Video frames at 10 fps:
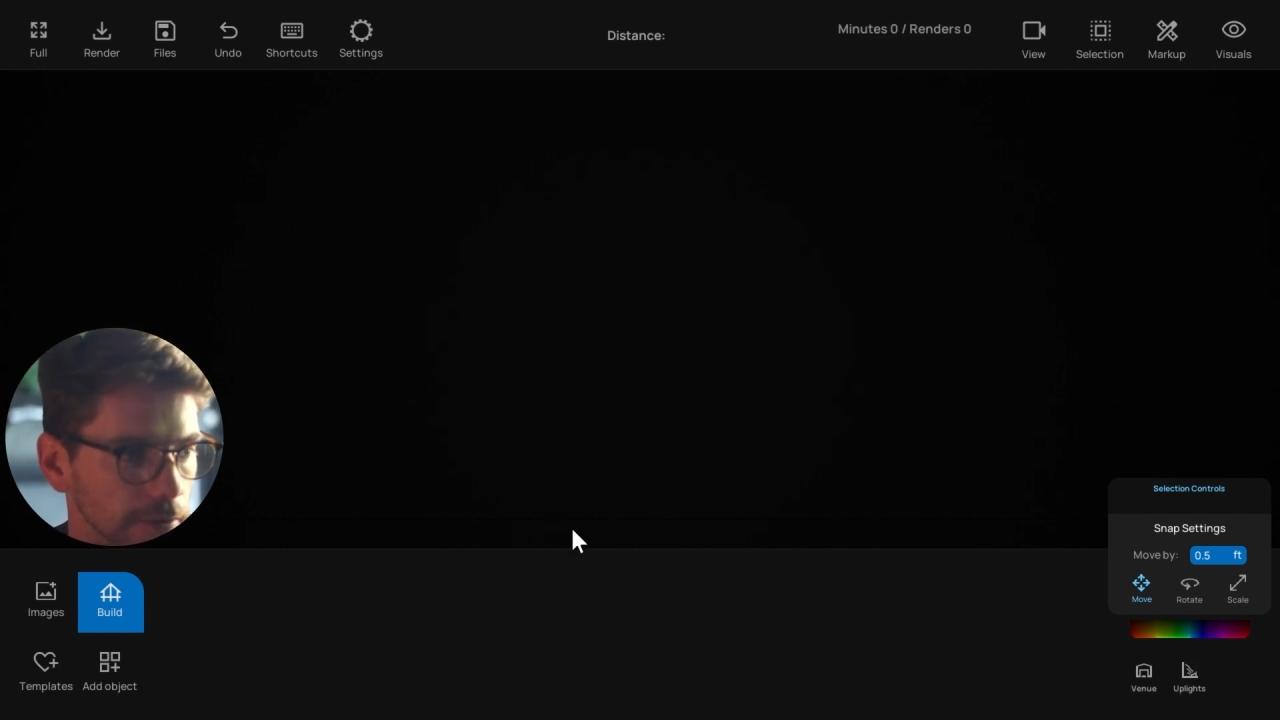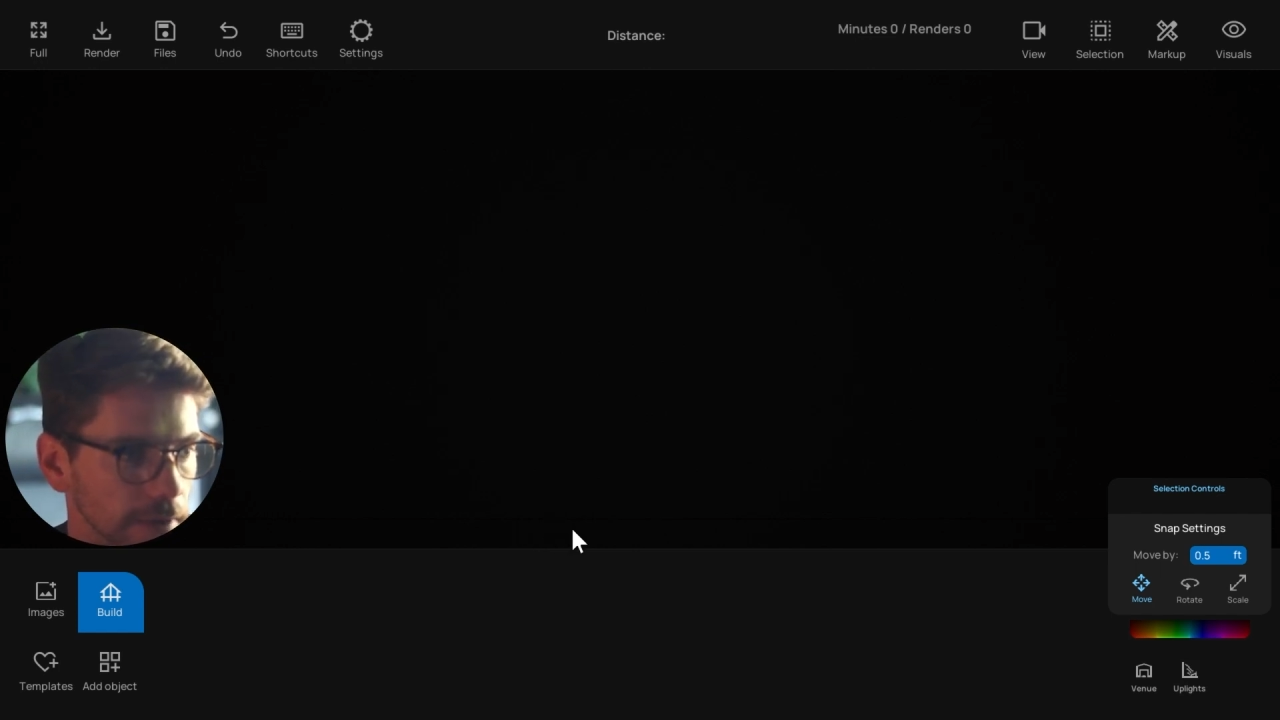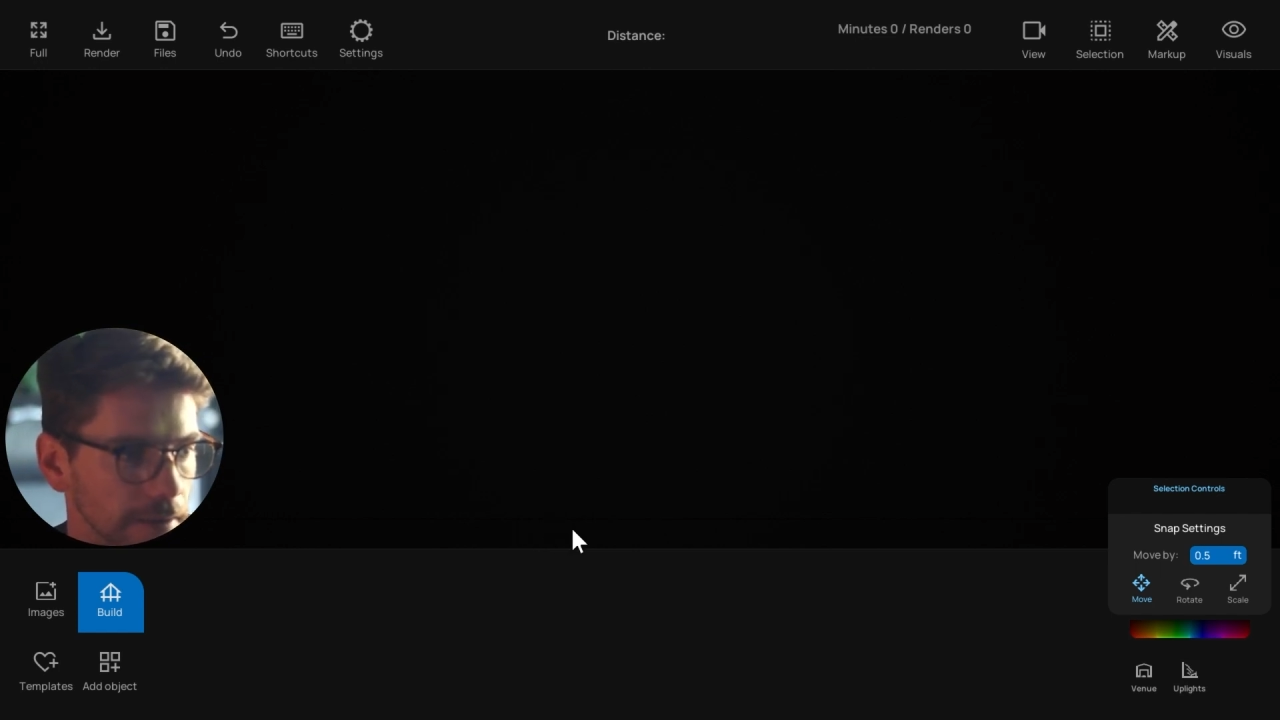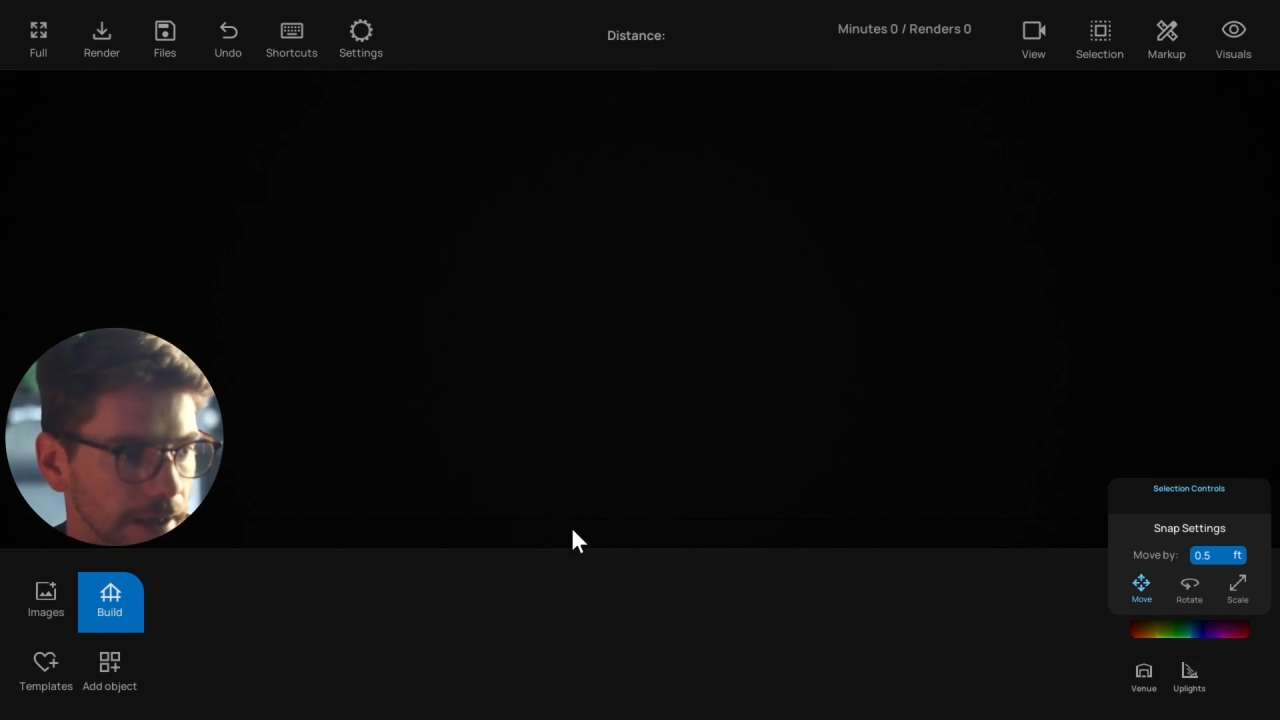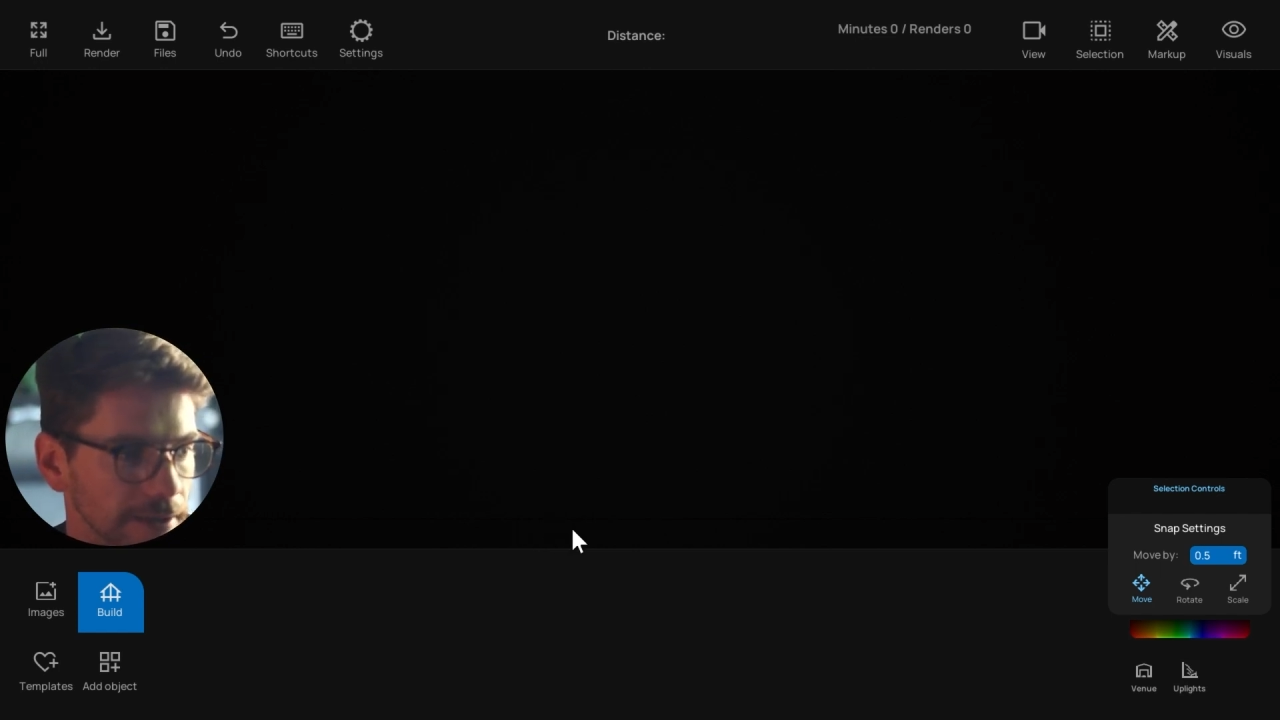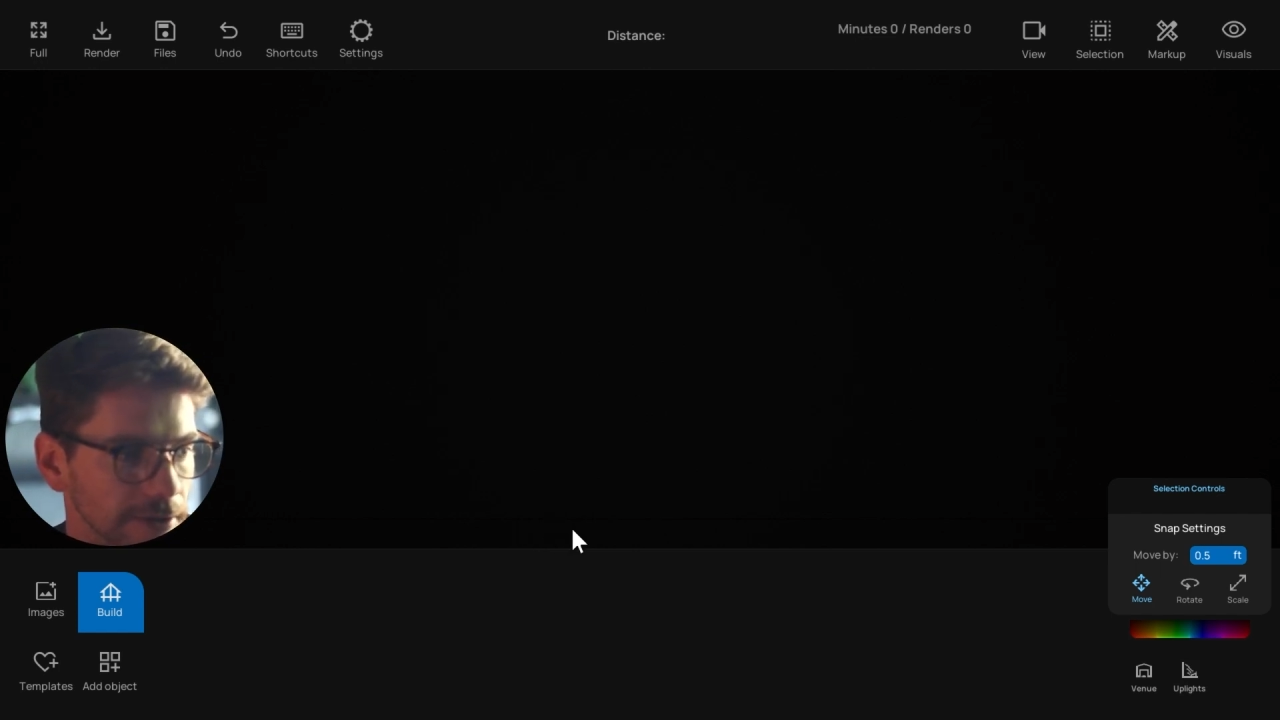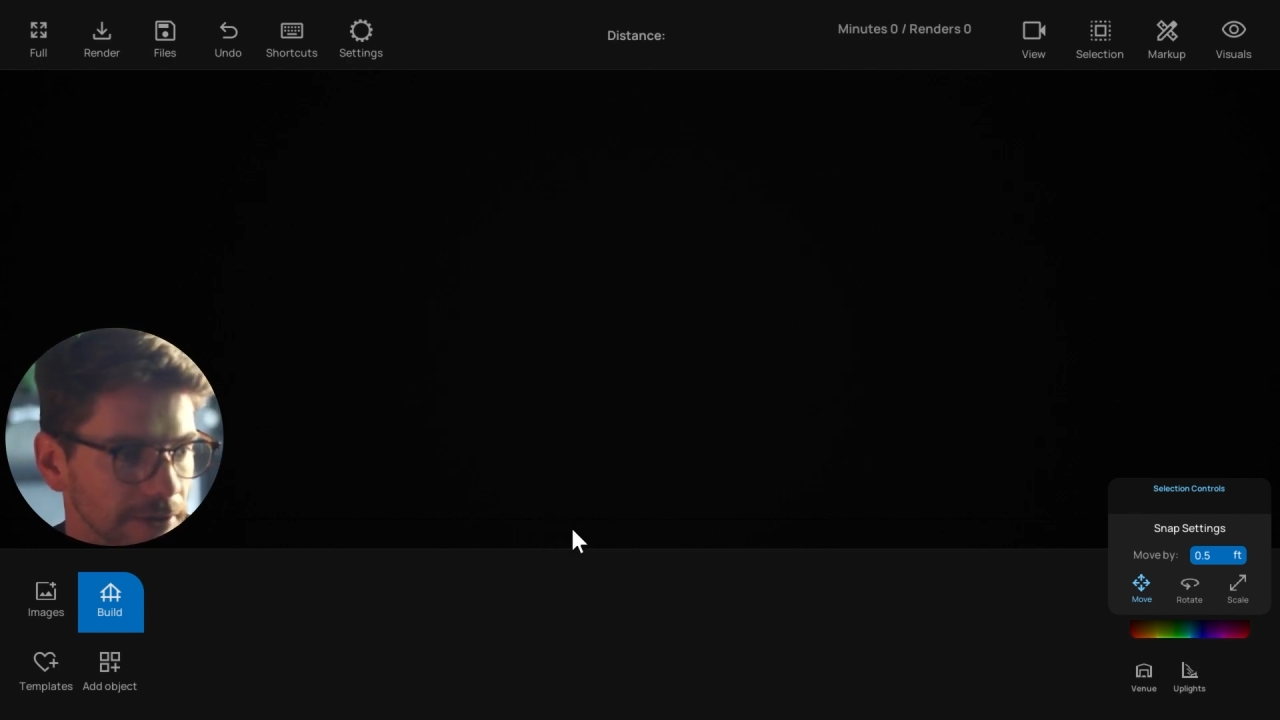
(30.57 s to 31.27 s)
you might imagine.